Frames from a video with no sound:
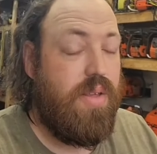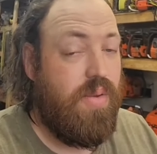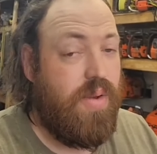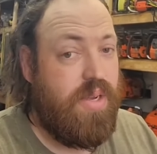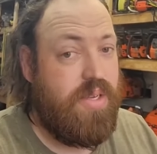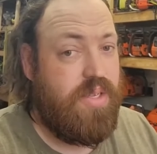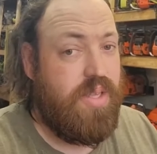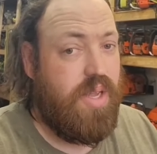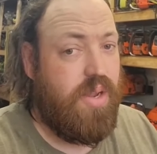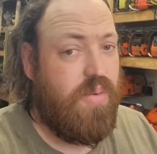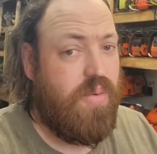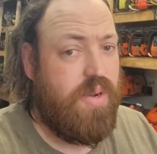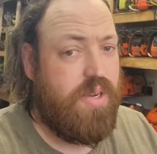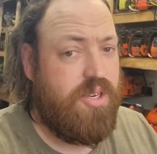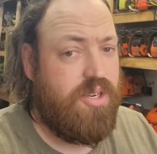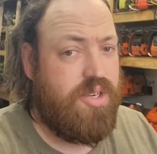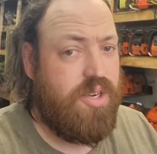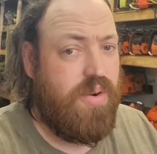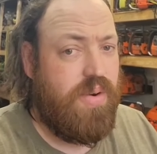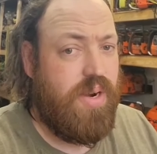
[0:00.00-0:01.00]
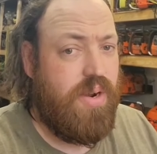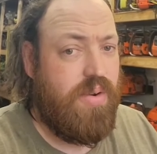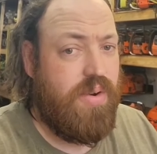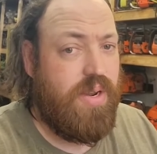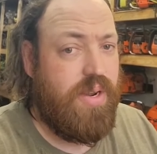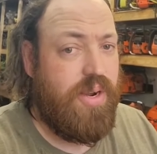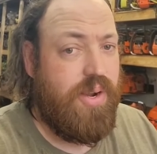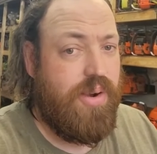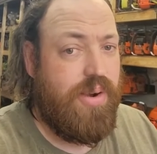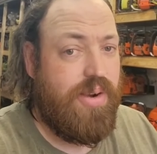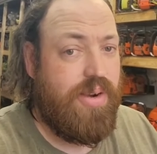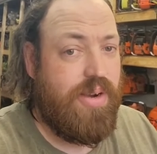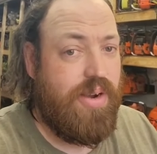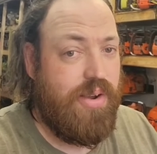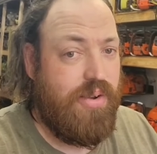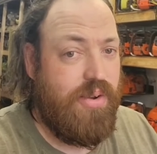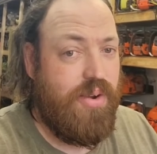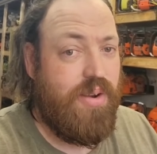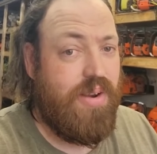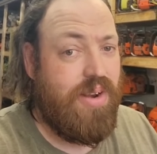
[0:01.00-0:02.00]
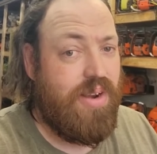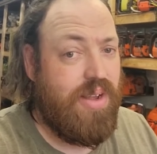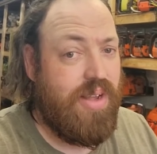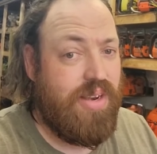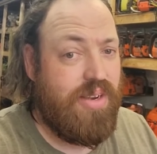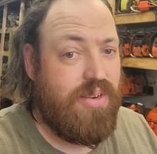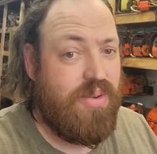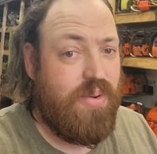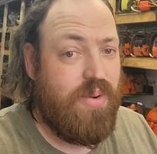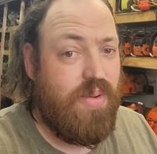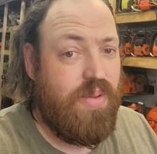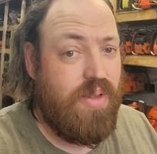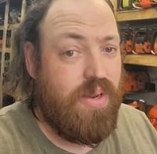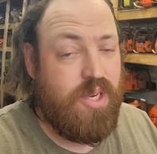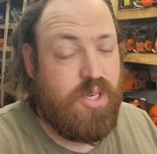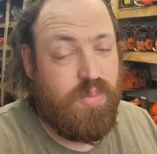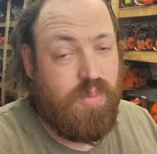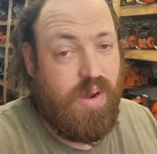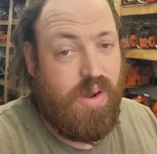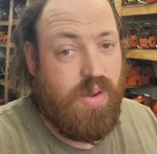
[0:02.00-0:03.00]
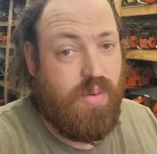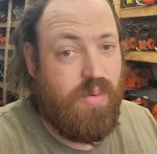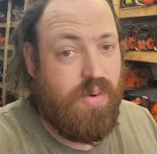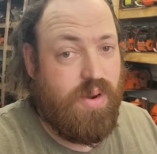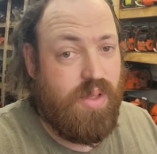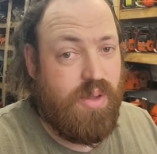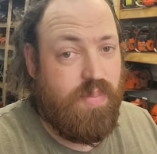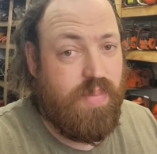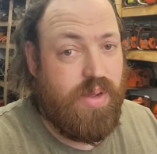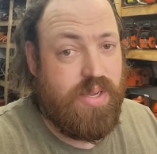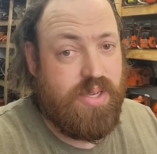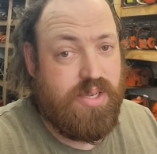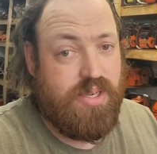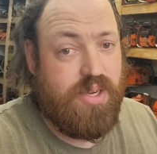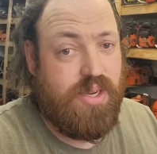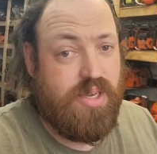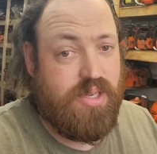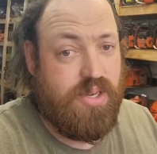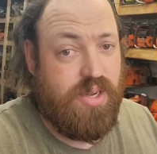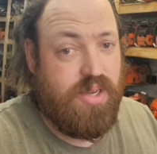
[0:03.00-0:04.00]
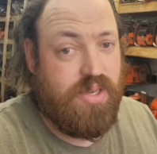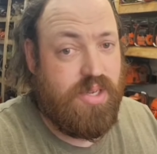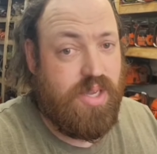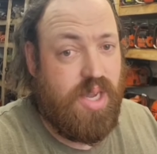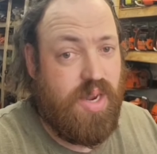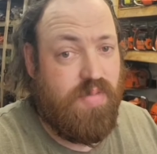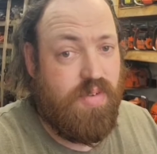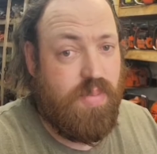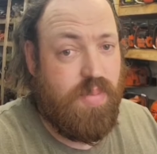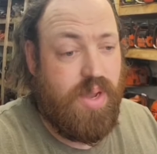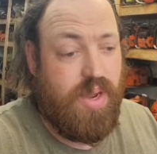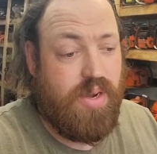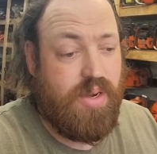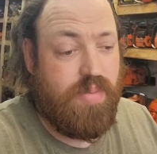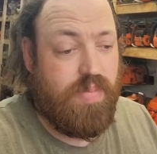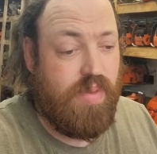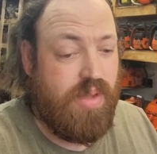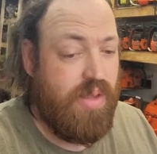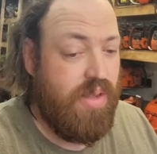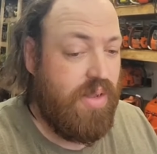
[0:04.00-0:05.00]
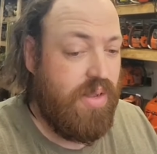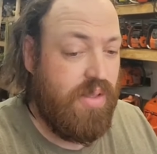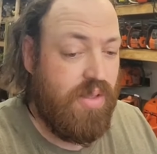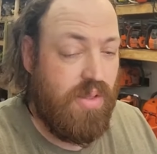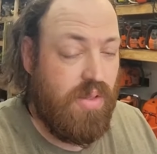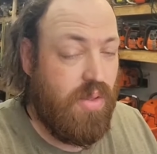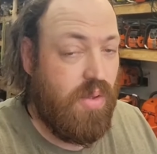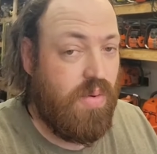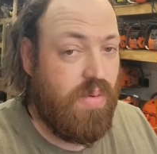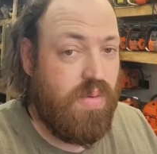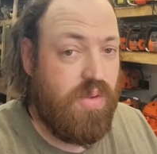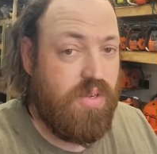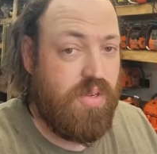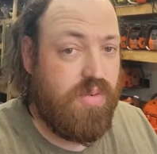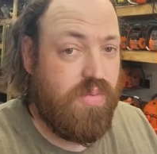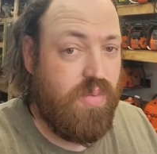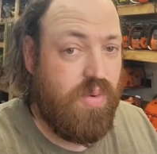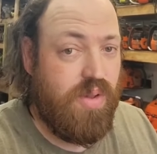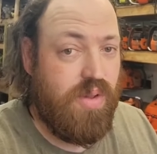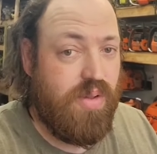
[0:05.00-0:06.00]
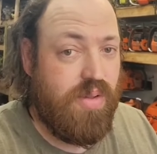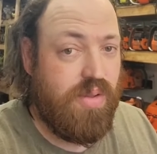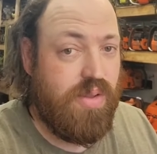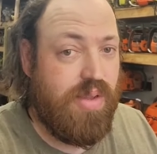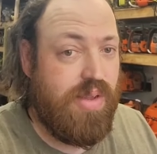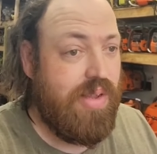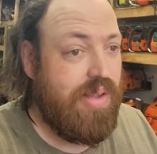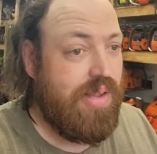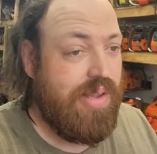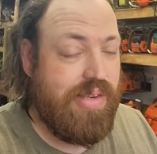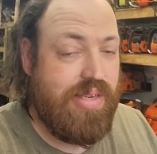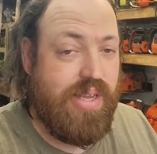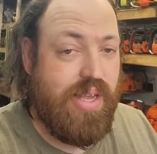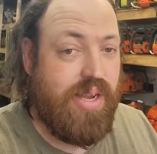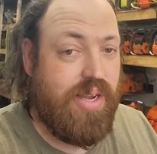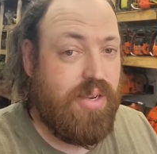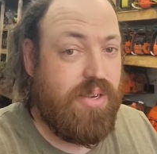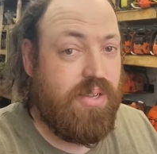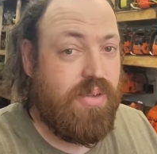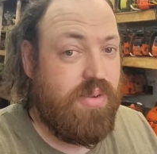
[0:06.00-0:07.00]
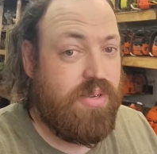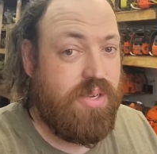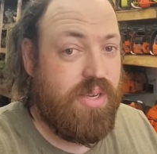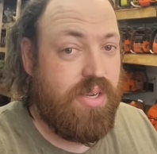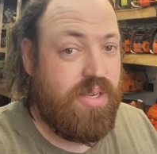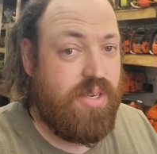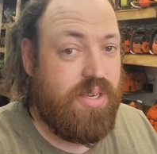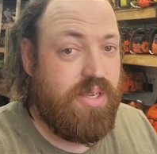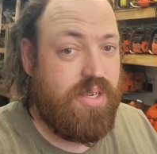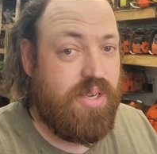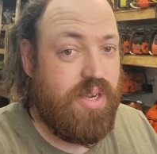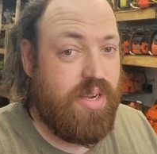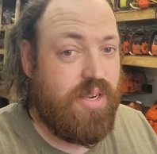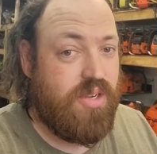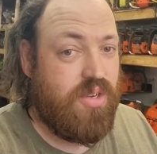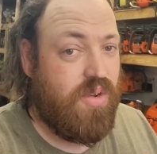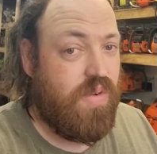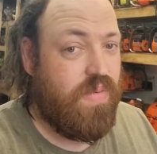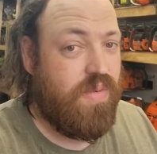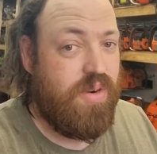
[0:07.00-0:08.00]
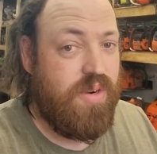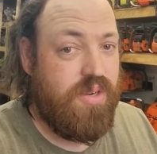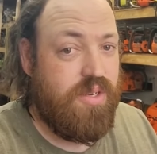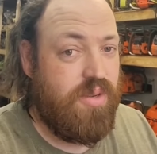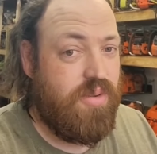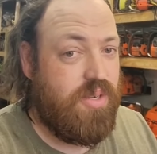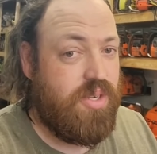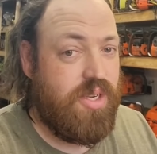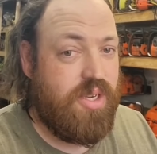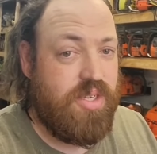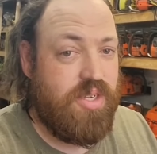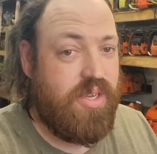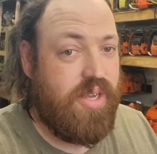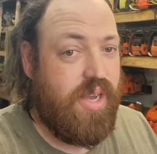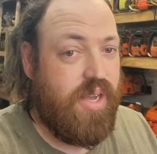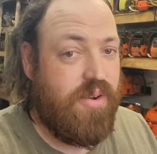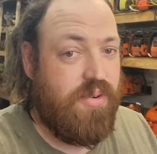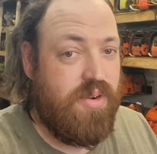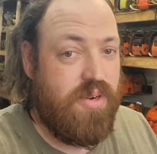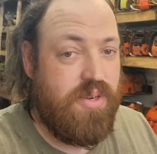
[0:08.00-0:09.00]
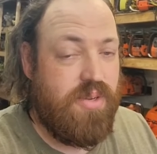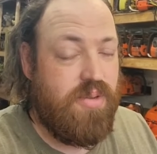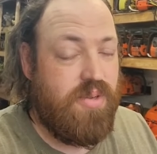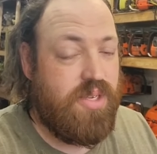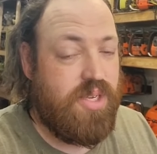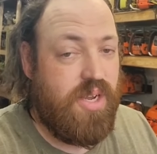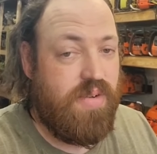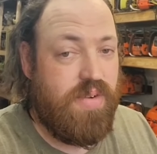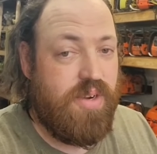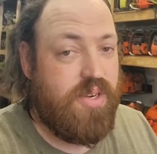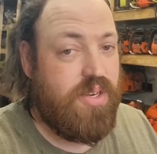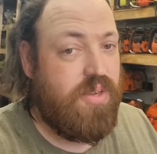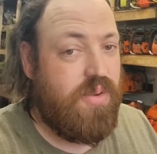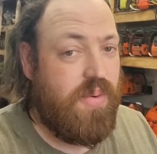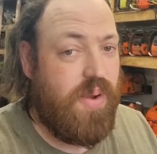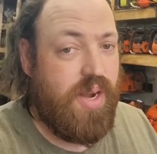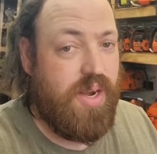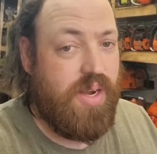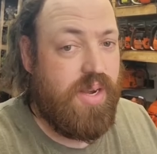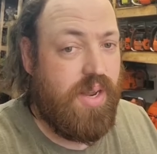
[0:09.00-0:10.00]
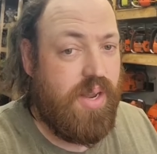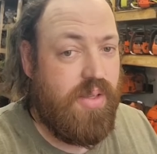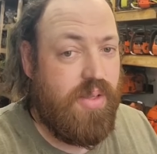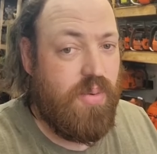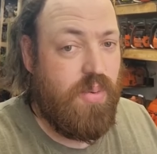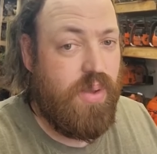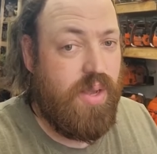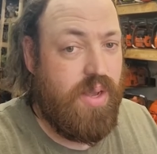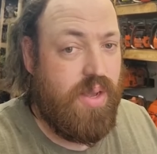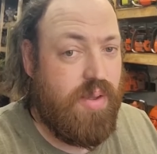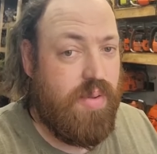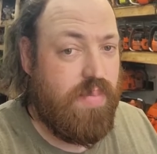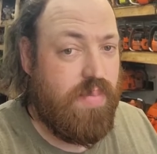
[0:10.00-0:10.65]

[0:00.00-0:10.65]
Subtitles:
You ask that question around here, and you're going to get told that it's probably one of the best saws Husky ever made. The locals will take a 266 over a 268 or a 272 any day of the week.